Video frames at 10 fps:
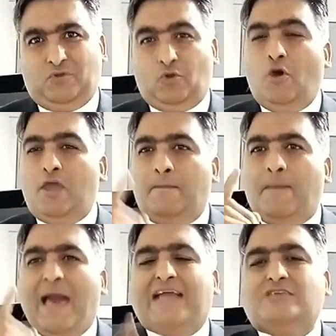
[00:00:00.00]
Going
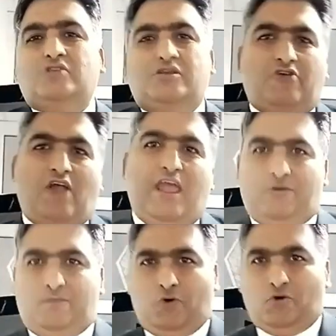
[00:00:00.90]
back to the
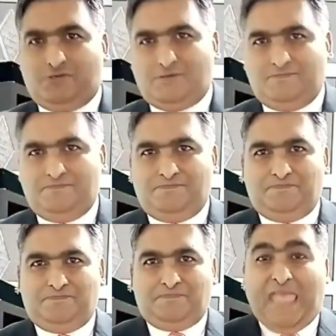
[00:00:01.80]
drawing board.
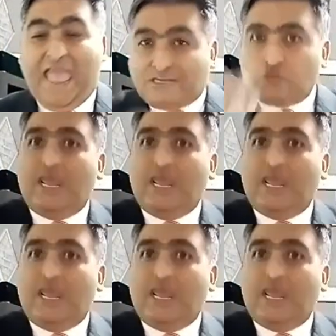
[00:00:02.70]
And